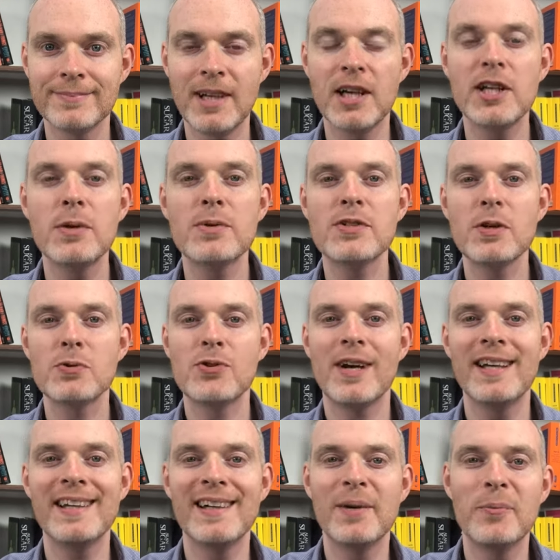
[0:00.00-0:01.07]
Are you a sole
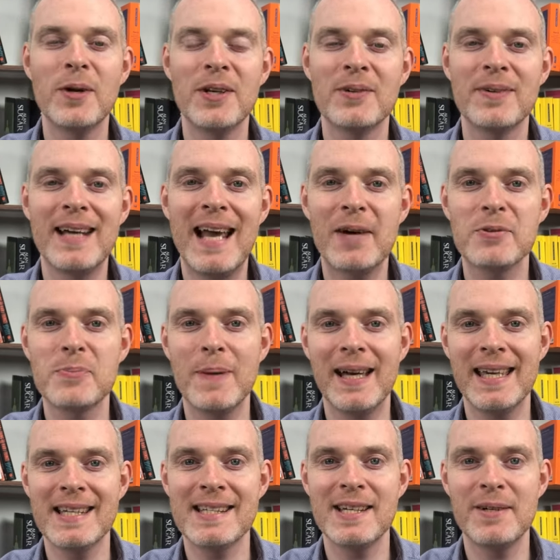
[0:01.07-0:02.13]
trader and wondering how to pay
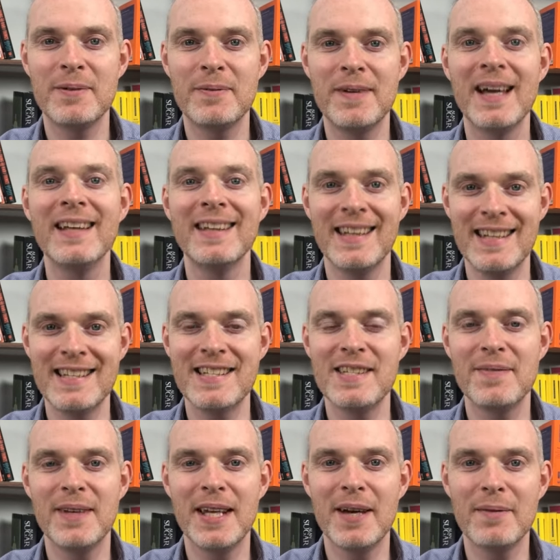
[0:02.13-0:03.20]
yourself? Then this is
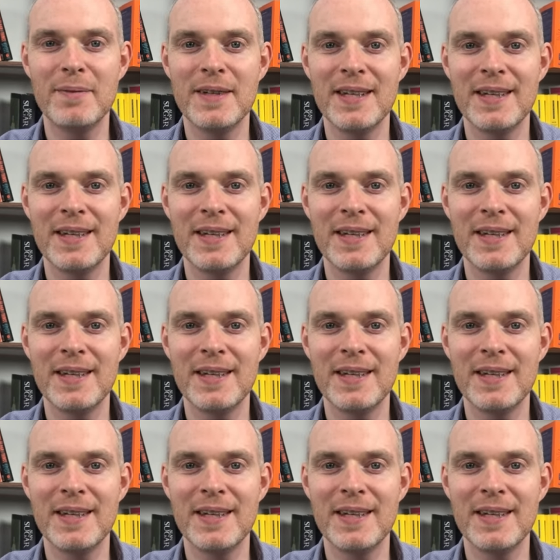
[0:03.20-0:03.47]
the video for